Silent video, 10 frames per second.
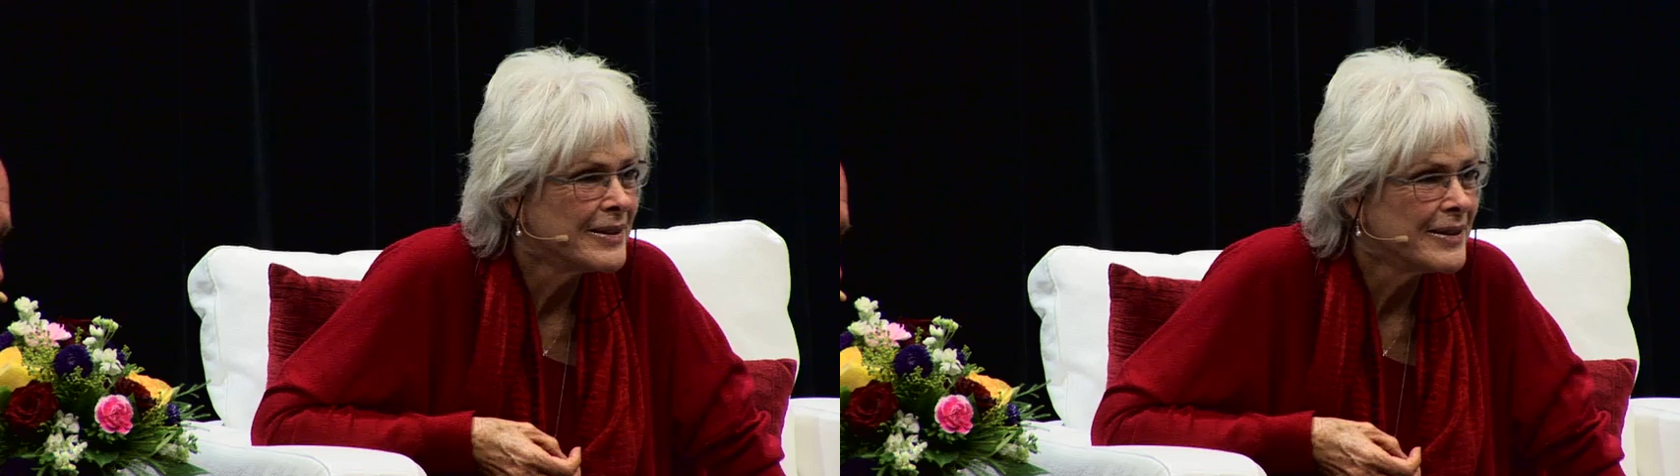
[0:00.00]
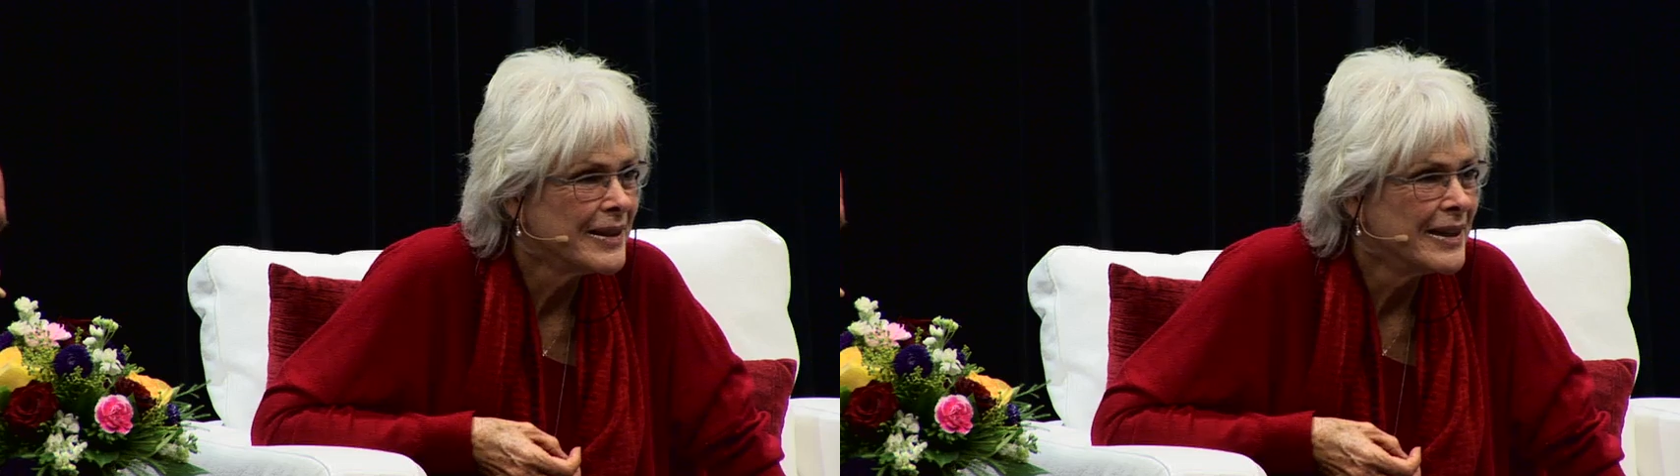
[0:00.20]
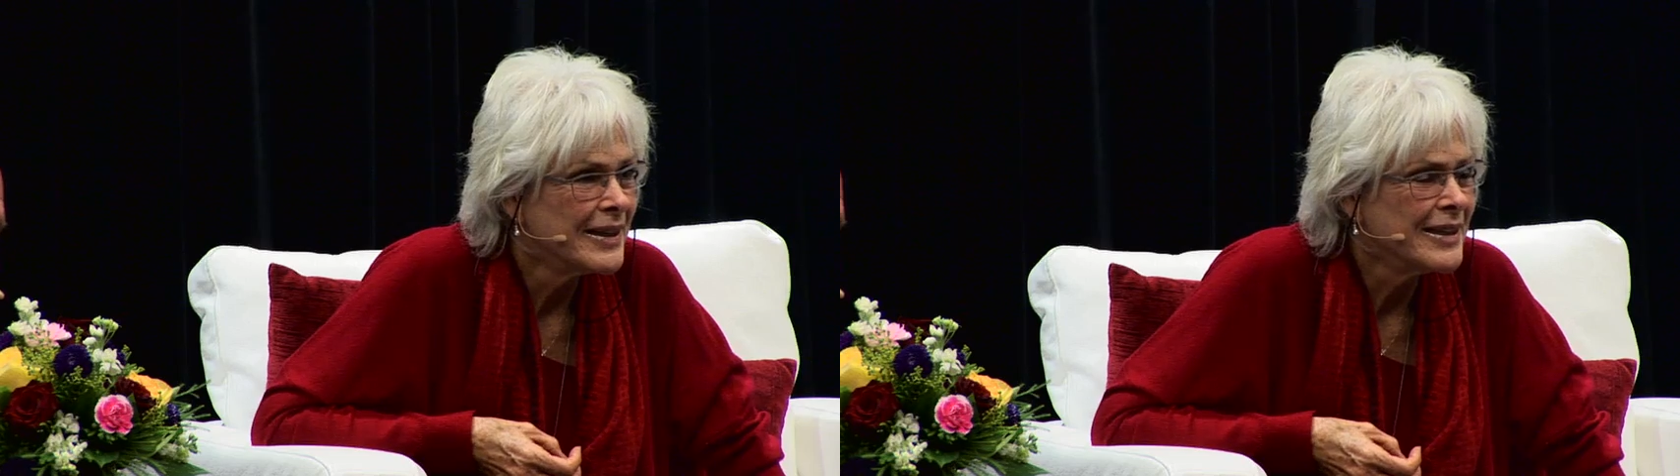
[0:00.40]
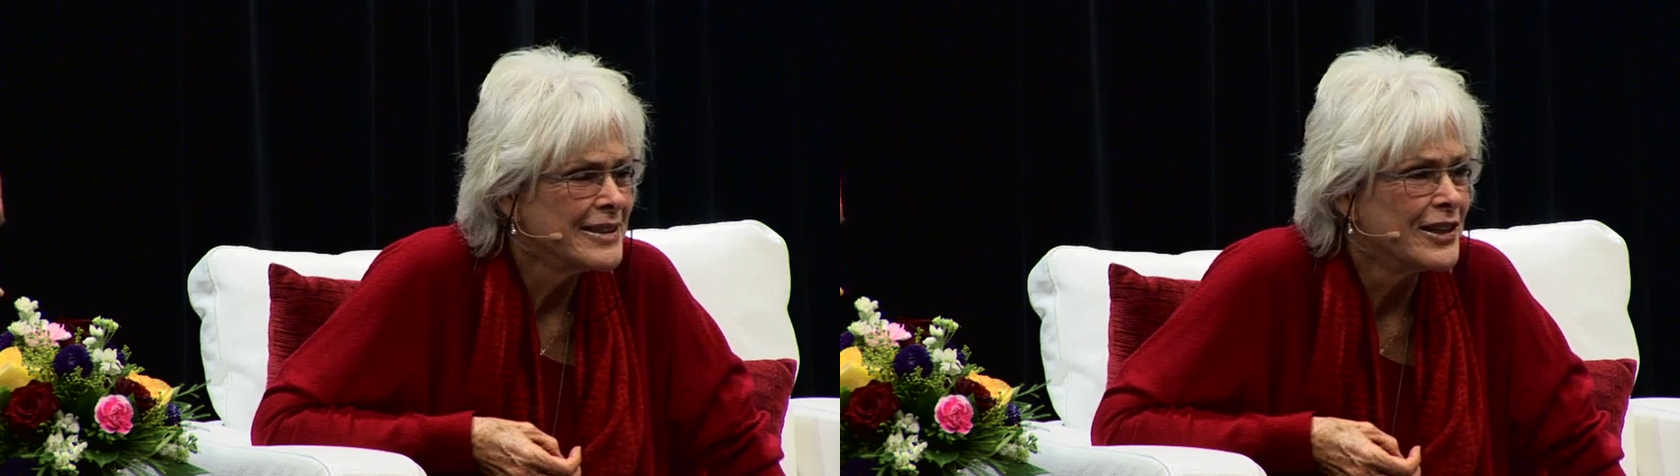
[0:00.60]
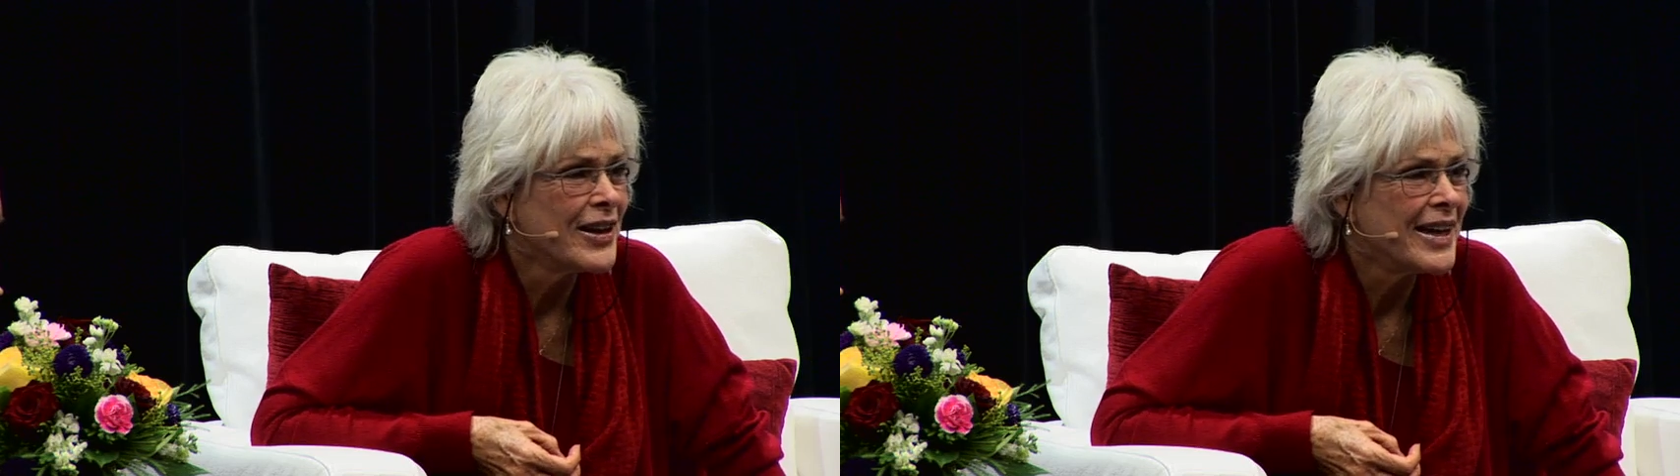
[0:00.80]

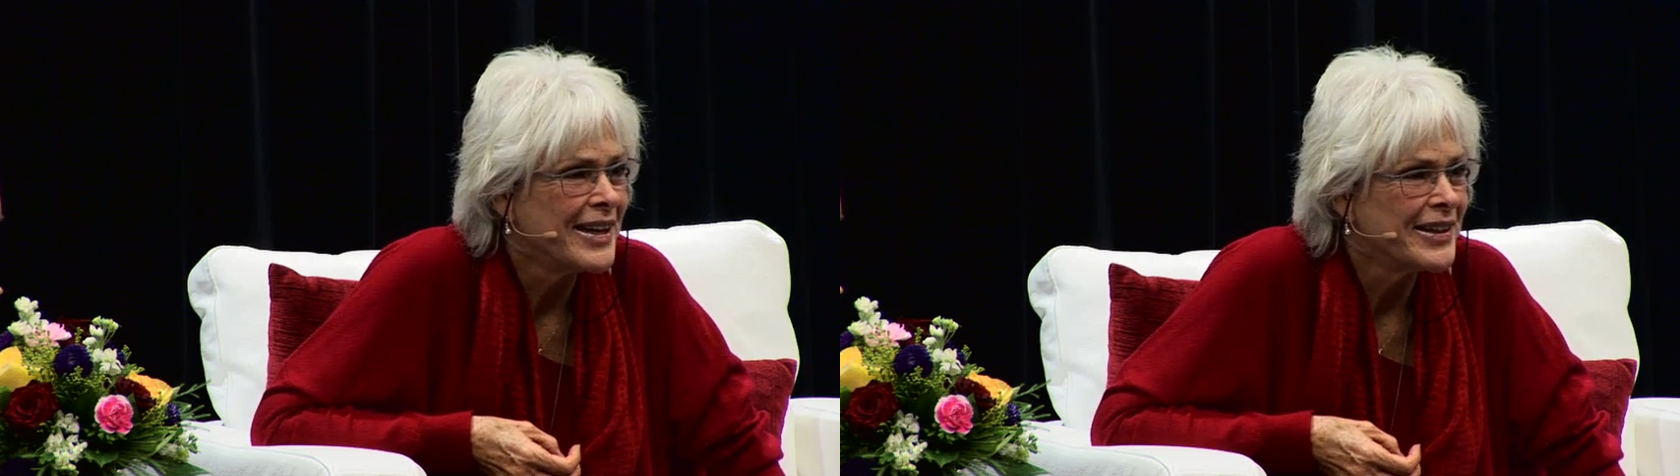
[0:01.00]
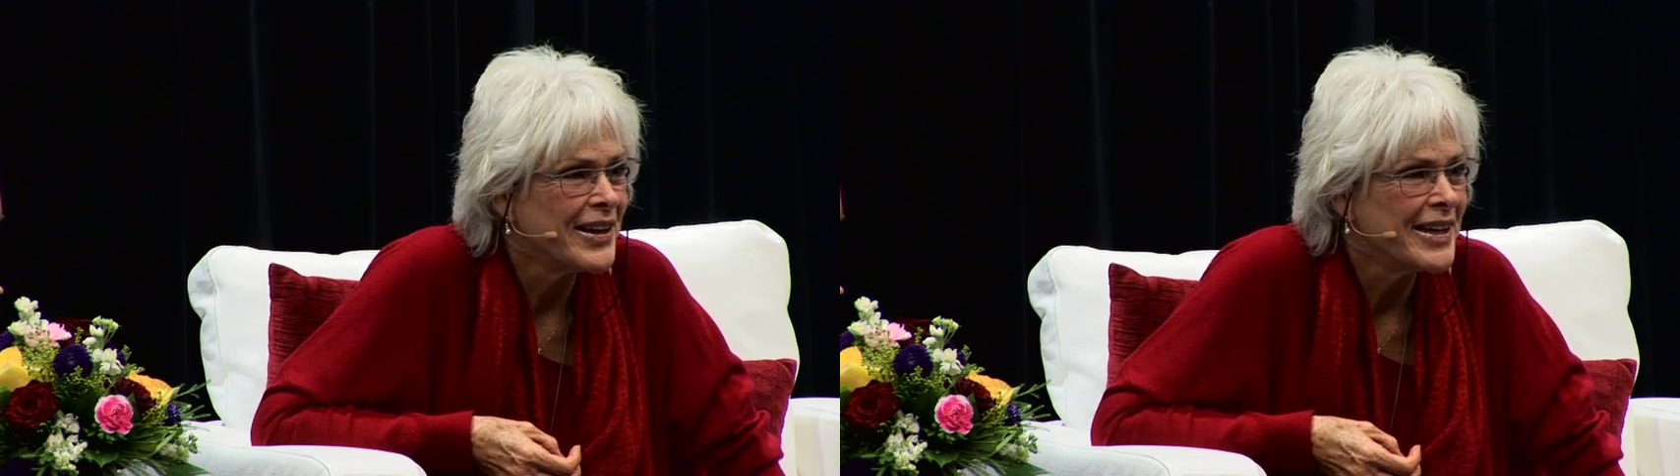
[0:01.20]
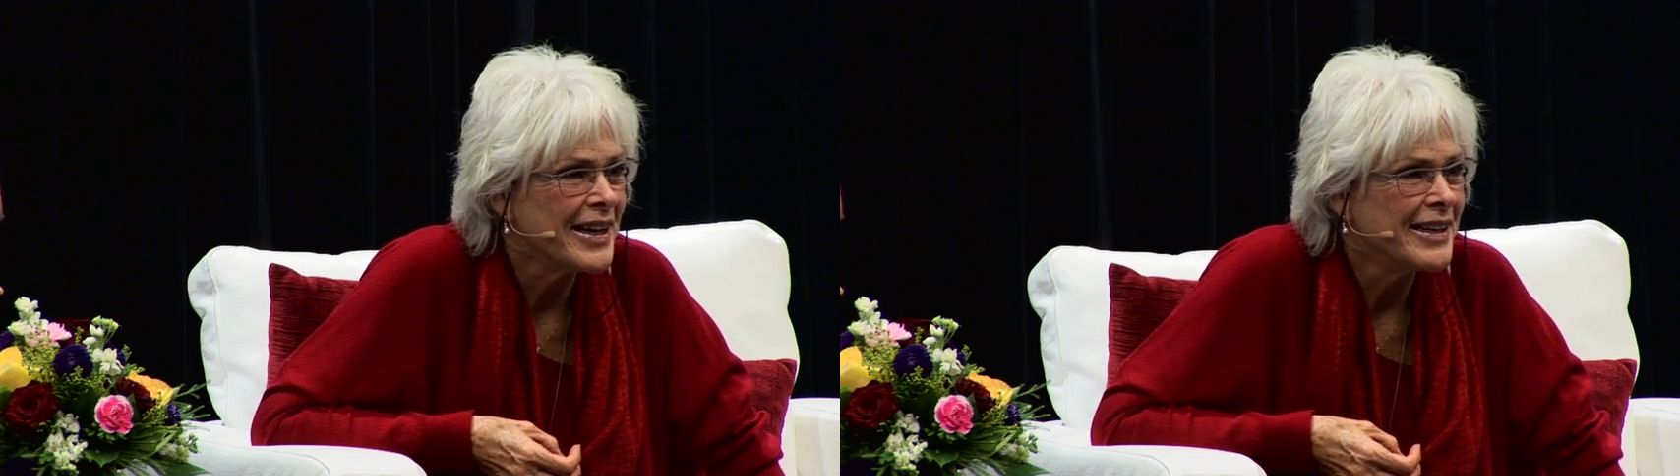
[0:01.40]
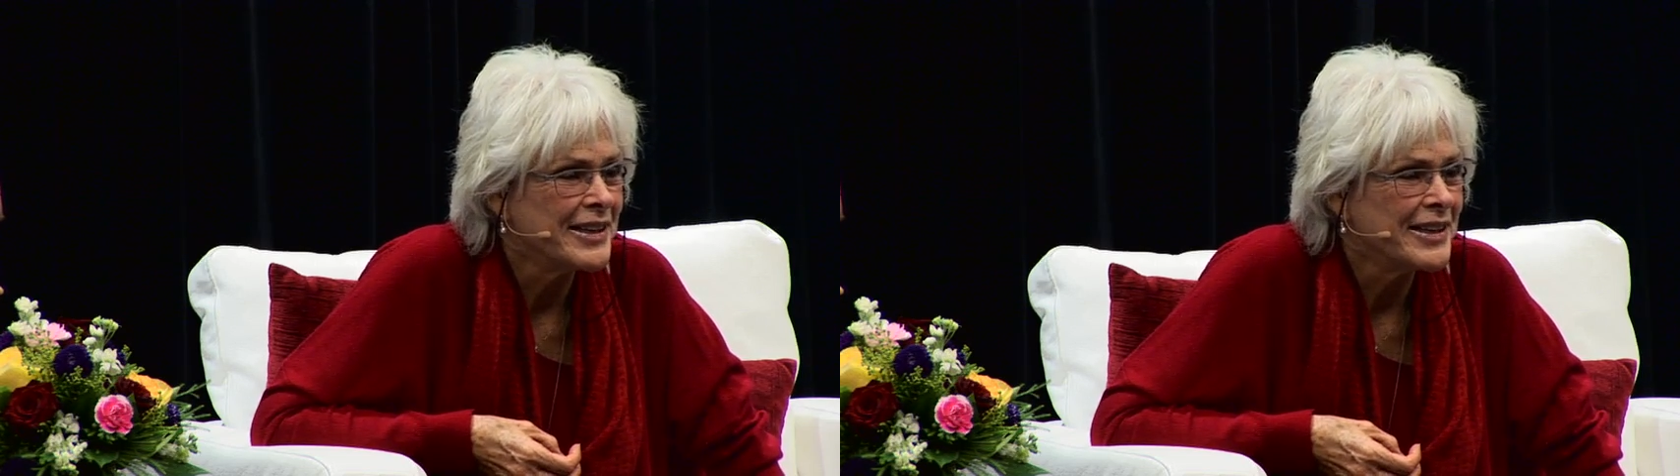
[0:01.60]
It's like an